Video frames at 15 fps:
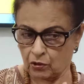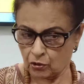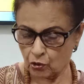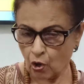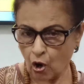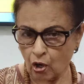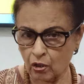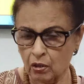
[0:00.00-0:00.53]

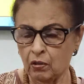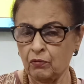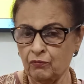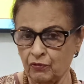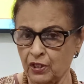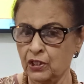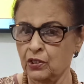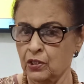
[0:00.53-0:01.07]
talk
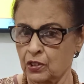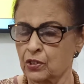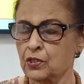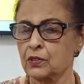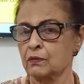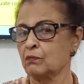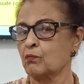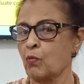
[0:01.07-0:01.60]
with
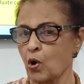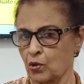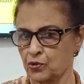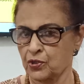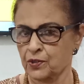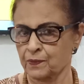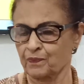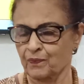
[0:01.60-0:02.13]
his
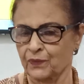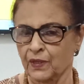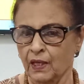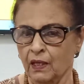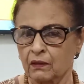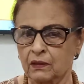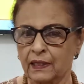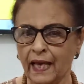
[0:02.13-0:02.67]
boss.
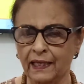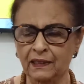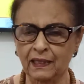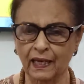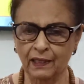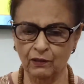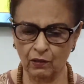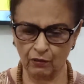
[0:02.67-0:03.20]
That
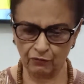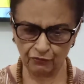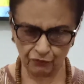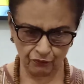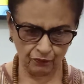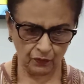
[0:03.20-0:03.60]
kind of